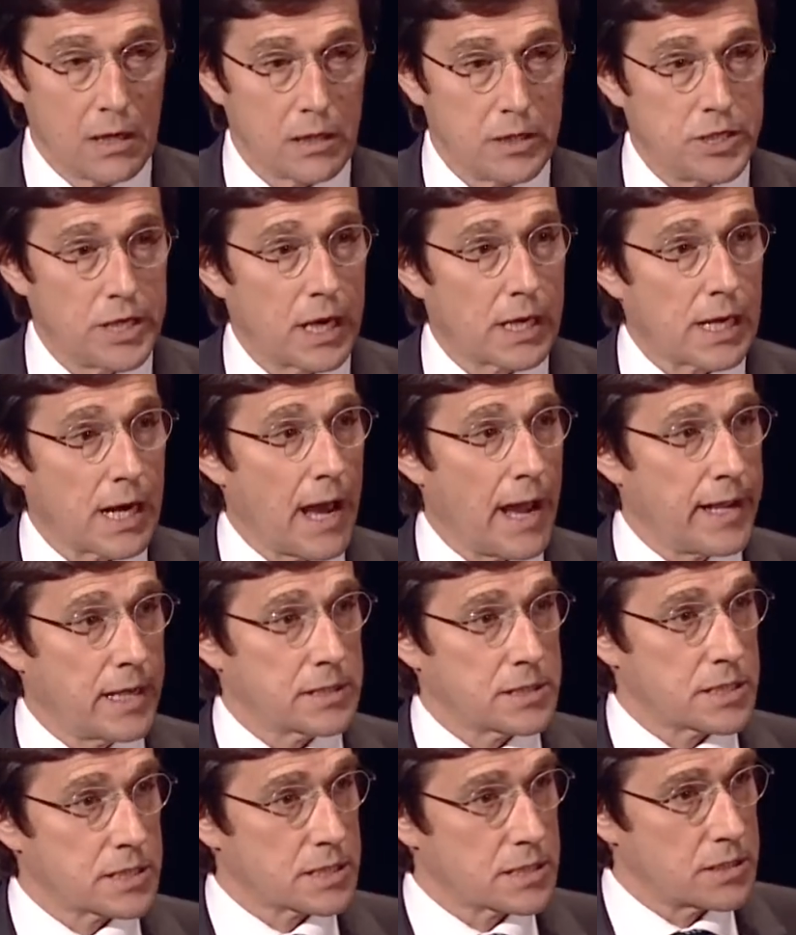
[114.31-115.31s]
Dear
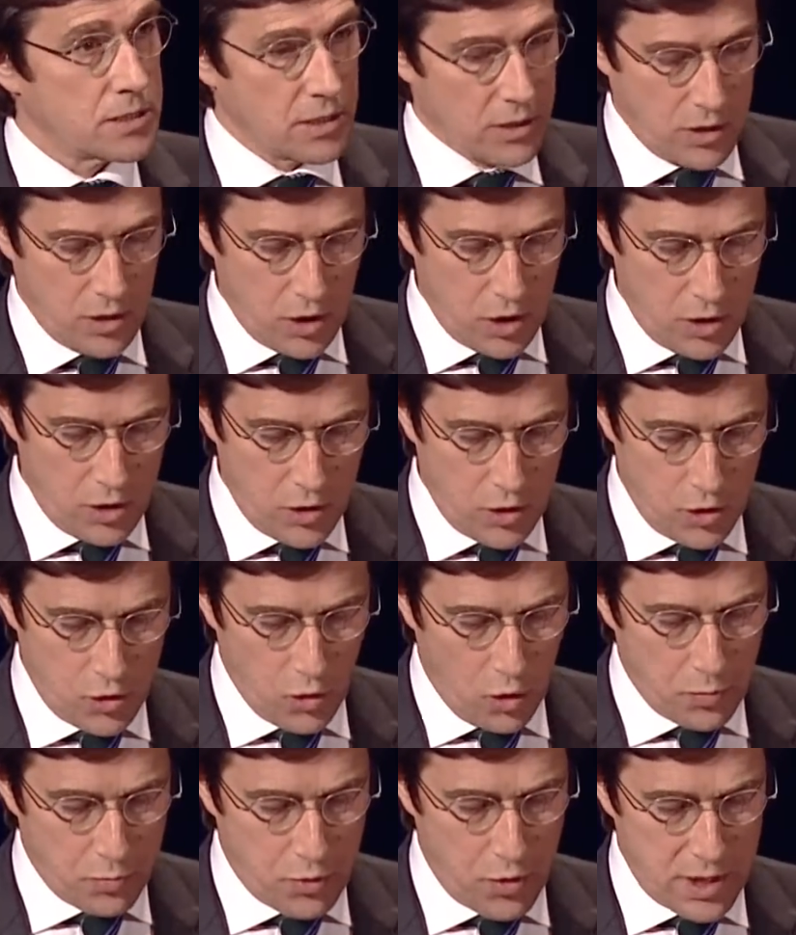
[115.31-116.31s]
clients,
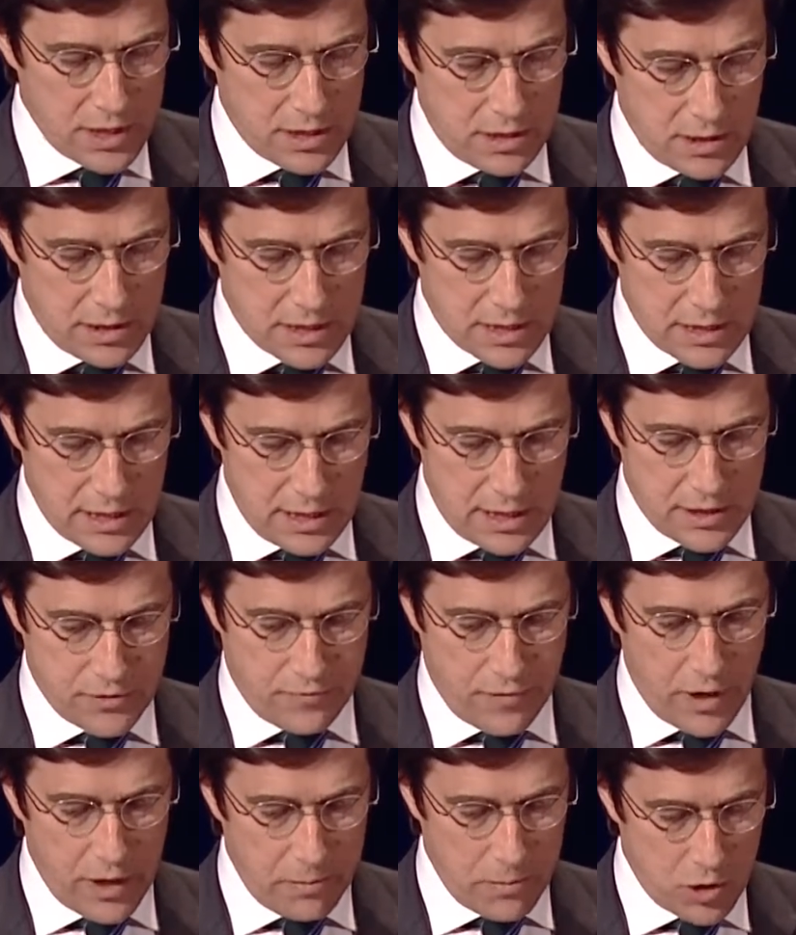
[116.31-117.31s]
your presence is
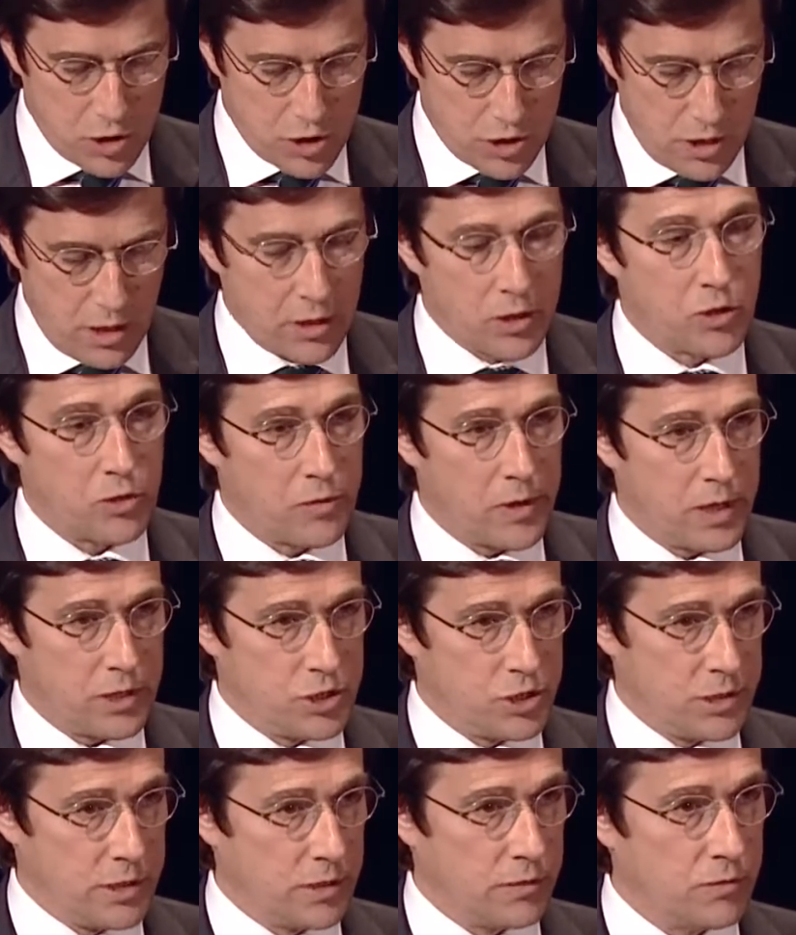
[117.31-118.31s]
very much
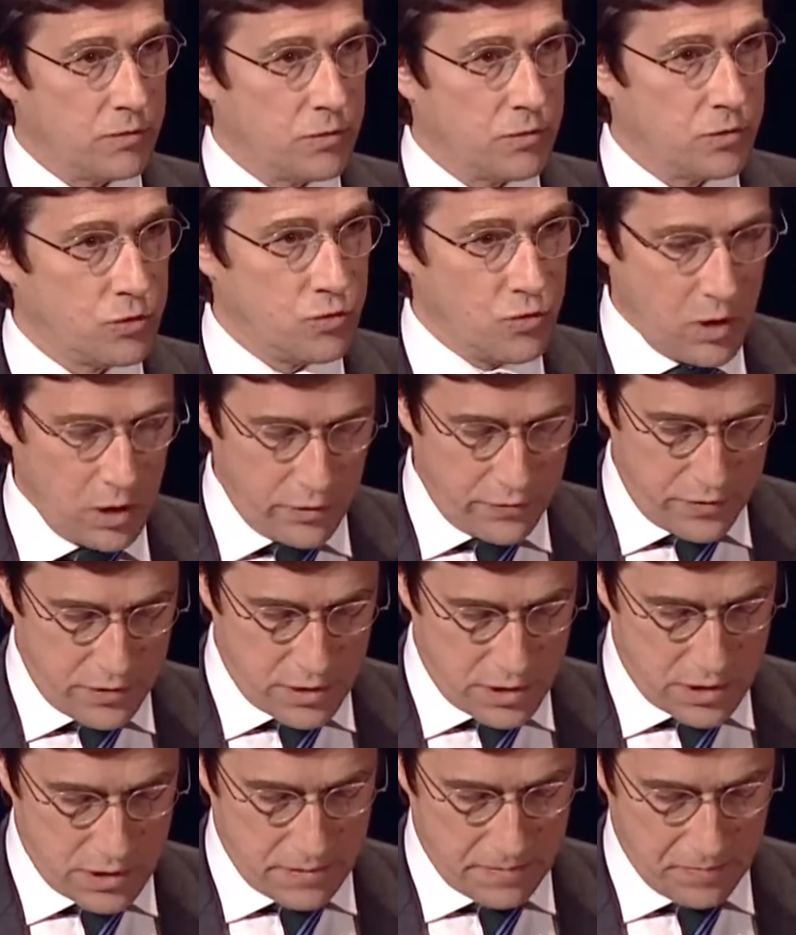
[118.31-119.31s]
encouraging to all of
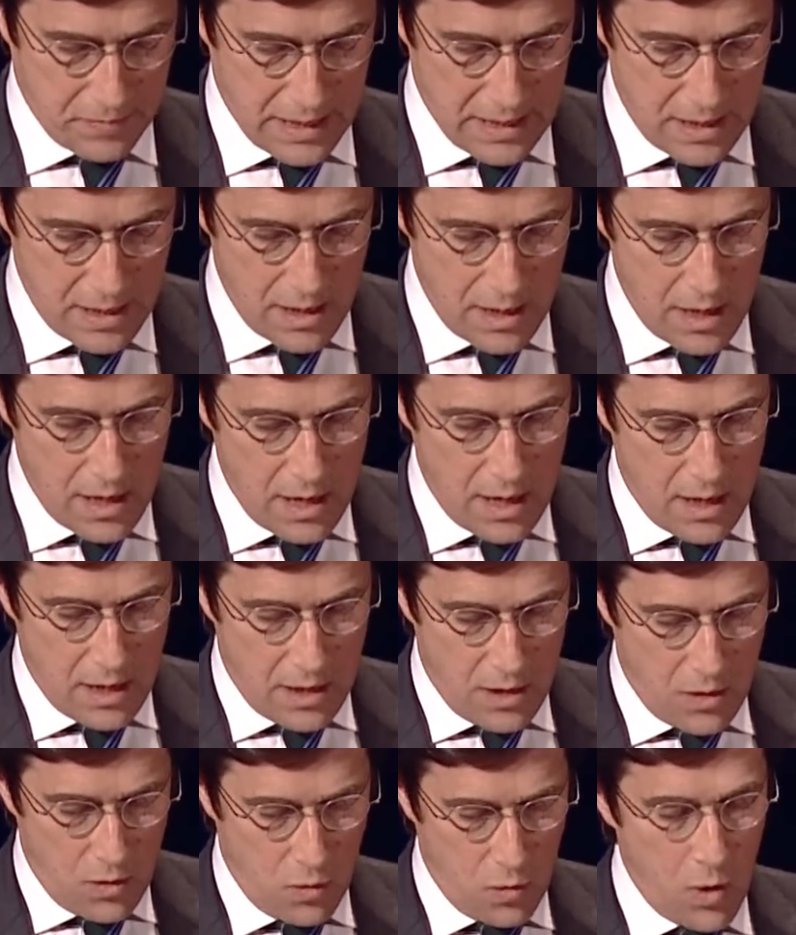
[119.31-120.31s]
us.
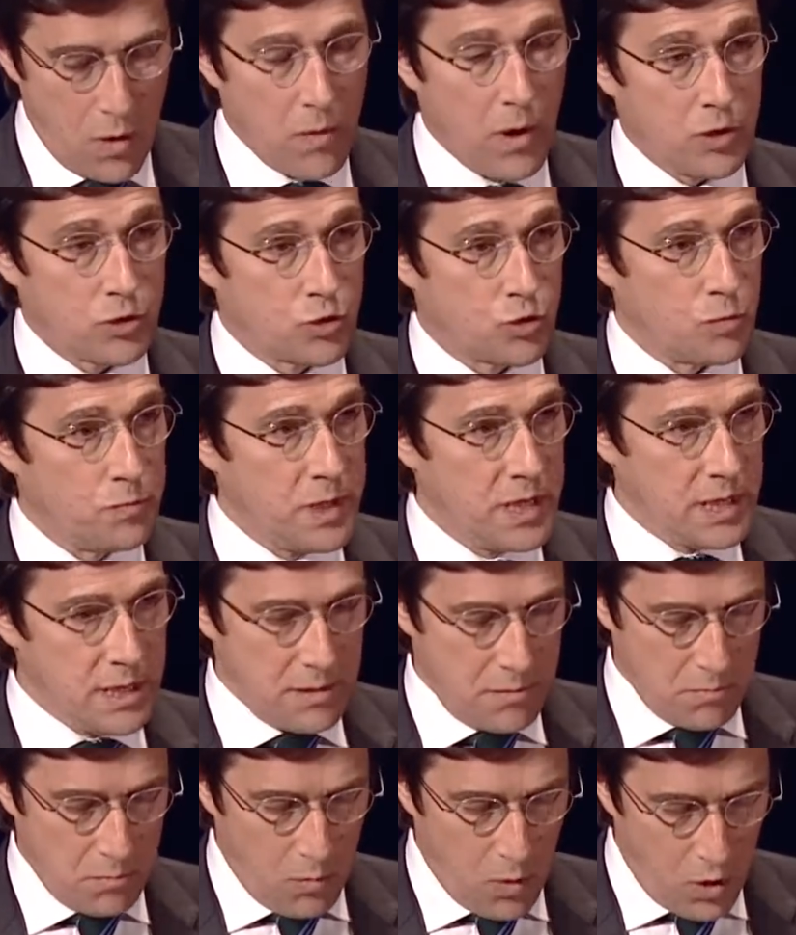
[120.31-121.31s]
We want to
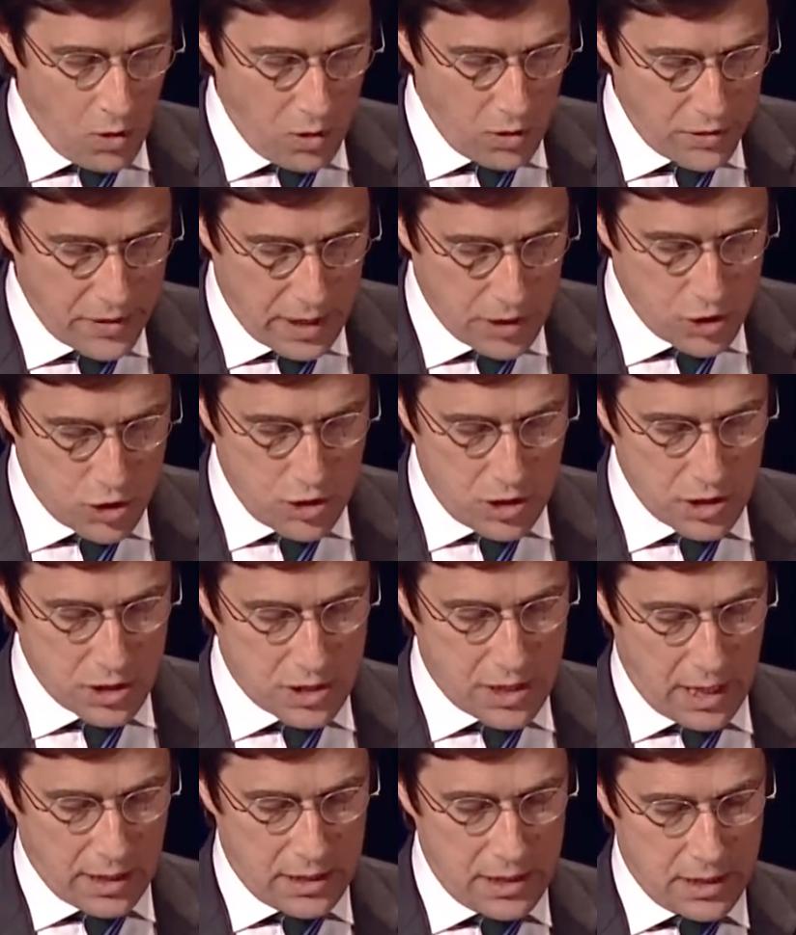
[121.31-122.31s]
be more than
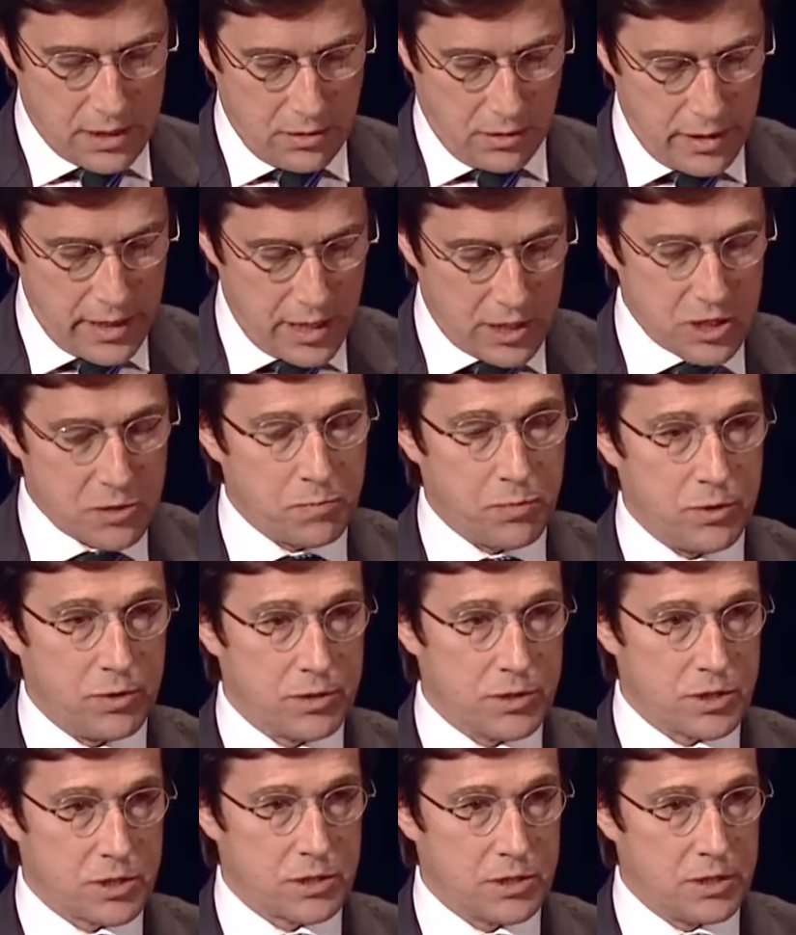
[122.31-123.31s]
just technical
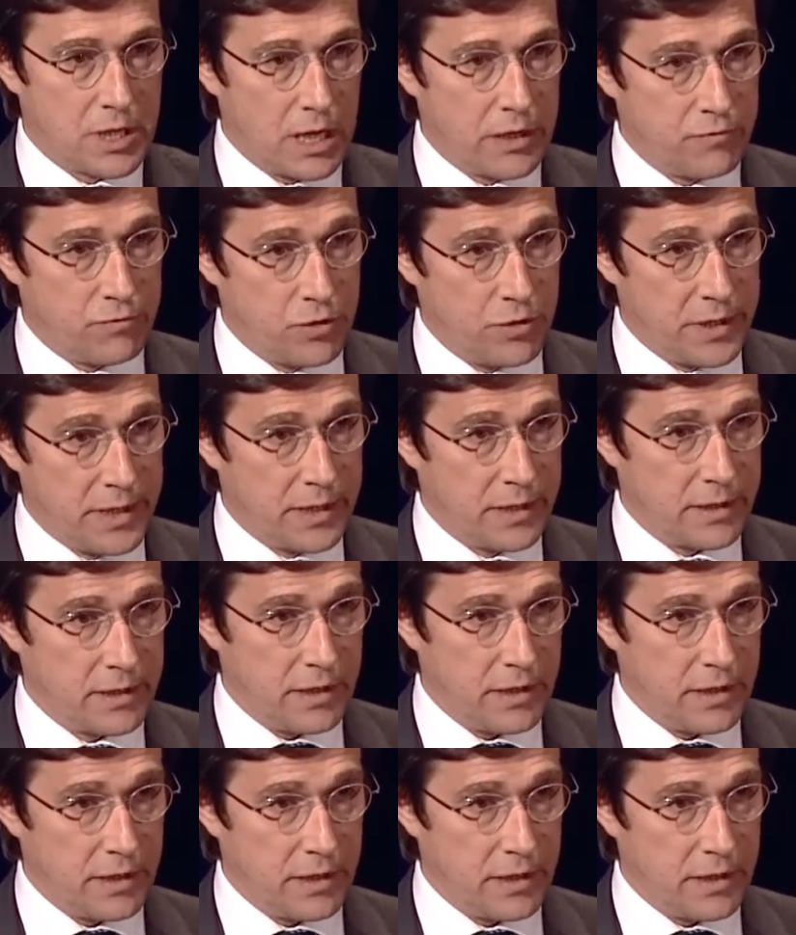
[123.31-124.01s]
experts delivering